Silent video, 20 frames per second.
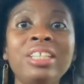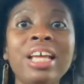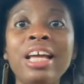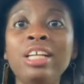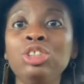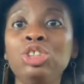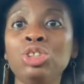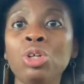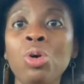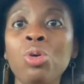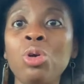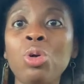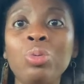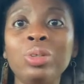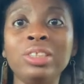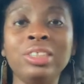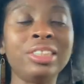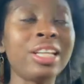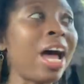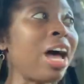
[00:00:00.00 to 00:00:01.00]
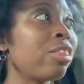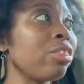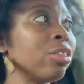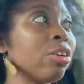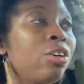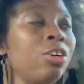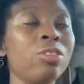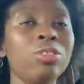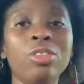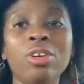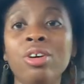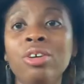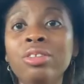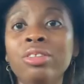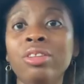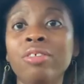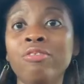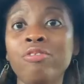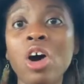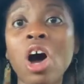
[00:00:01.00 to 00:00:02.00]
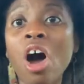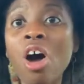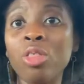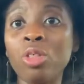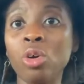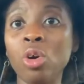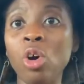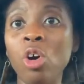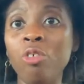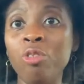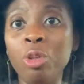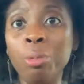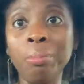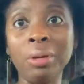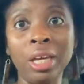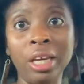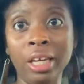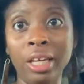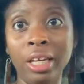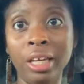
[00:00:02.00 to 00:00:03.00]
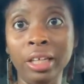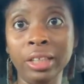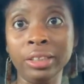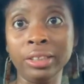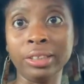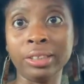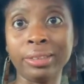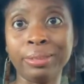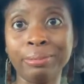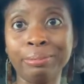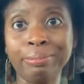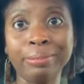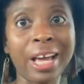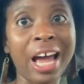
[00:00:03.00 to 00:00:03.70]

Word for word: that Jonah was not the father of them kids.